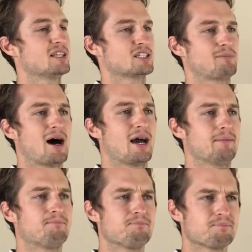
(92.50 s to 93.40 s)
the
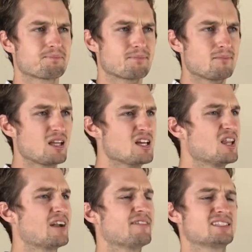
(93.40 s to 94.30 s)
spine. A
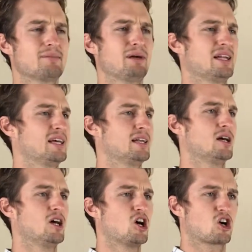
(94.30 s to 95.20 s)
lot of us have been in
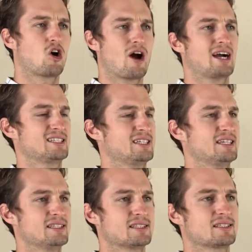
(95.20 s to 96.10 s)
car
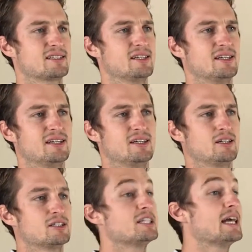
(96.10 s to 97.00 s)
accidents,
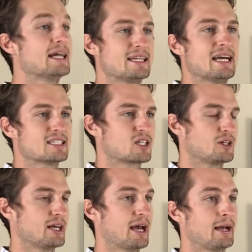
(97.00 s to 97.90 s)
sitting at a desk all
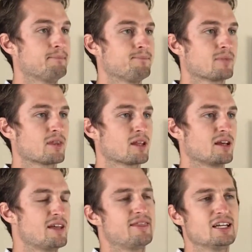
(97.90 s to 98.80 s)
day,
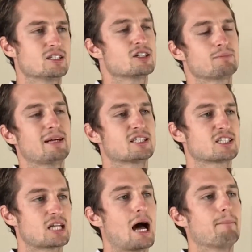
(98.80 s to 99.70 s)
and things in our spine
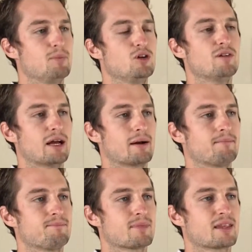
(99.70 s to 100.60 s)
stop moving.
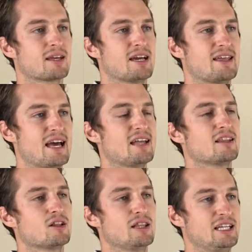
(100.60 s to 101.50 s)
And
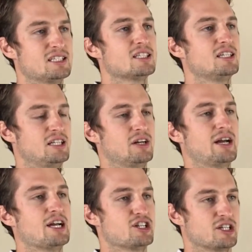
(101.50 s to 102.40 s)
that leads to
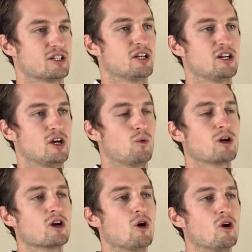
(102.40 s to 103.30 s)
deterioration. And we're
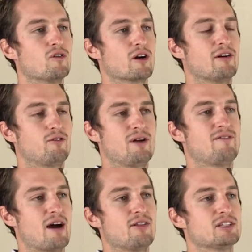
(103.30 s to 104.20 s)
going to go over if we
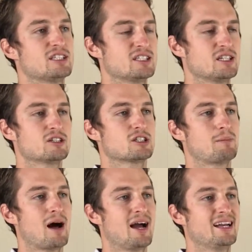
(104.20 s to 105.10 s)
found those things in your
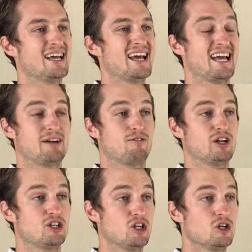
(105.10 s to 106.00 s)
spine, and if we
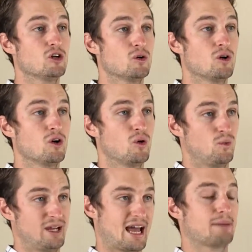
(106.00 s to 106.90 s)
do,
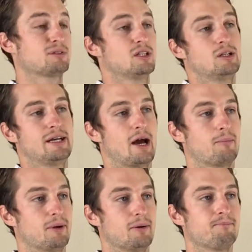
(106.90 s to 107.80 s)
we can absolutely
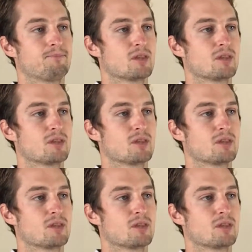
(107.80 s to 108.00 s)
help you.